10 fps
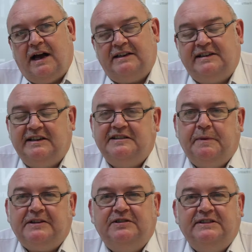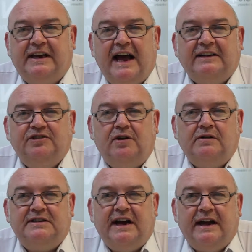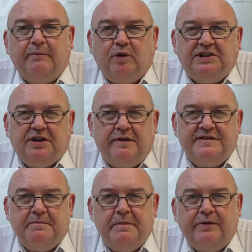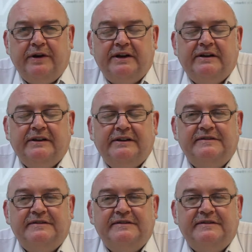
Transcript: Asset inspection is a catch-all term which covers a myriad